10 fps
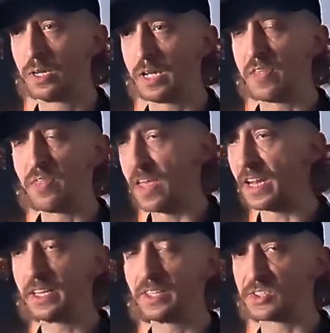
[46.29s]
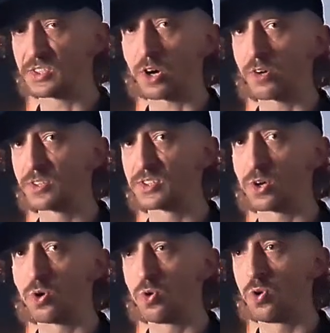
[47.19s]
and then it starts
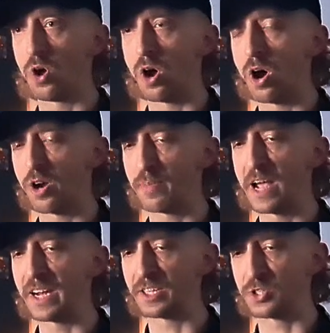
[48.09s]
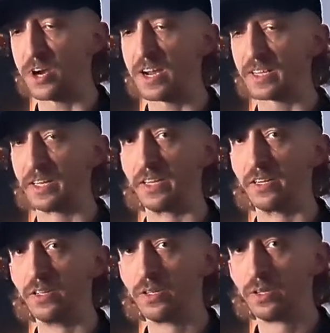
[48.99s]
the whole automatic tracking.